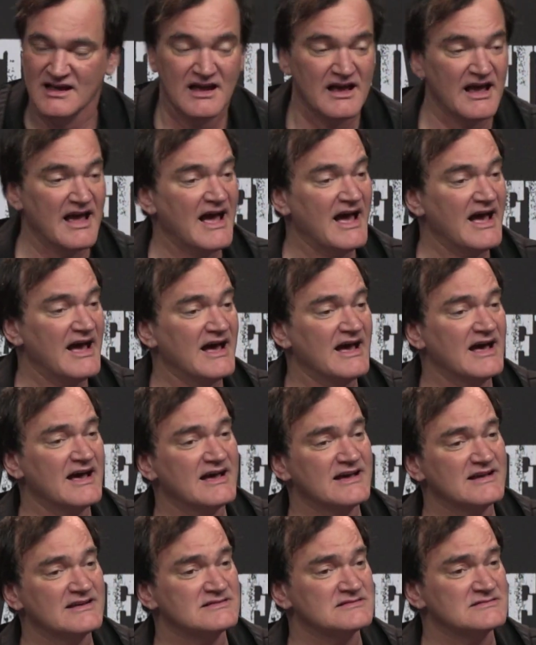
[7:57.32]

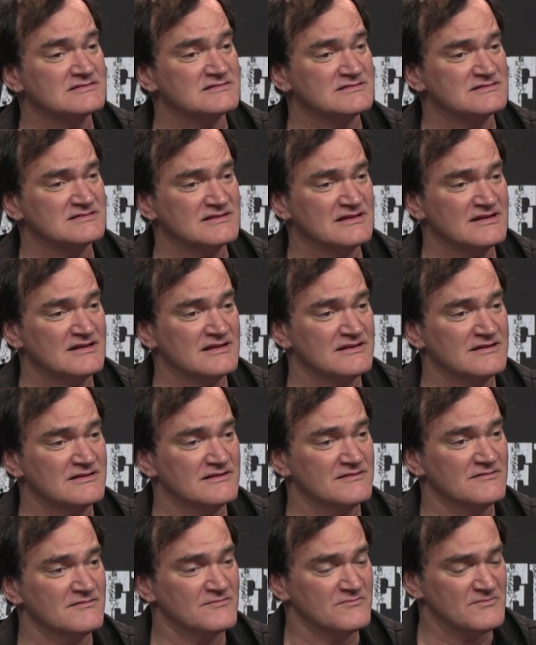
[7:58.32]
And
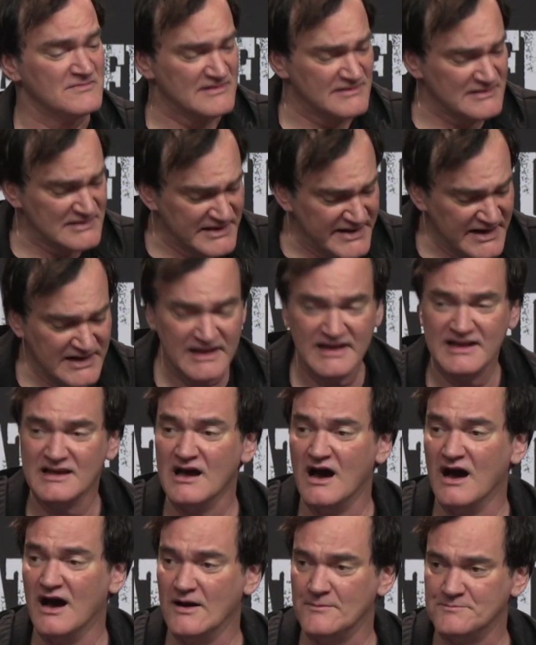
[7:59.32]
leading
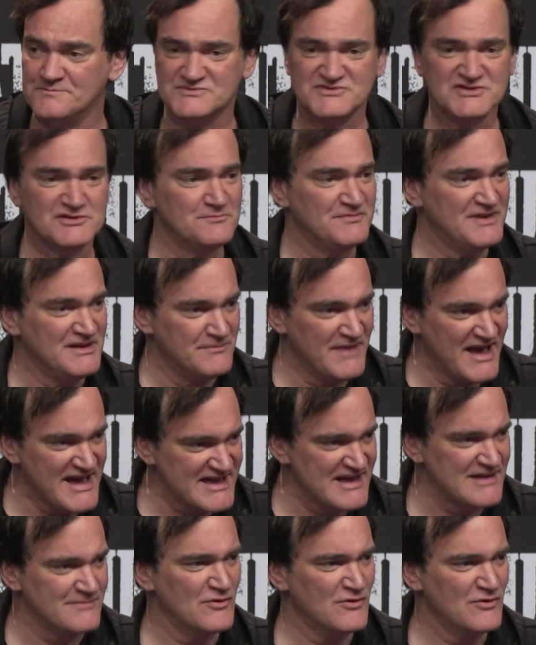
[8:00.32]
up to me making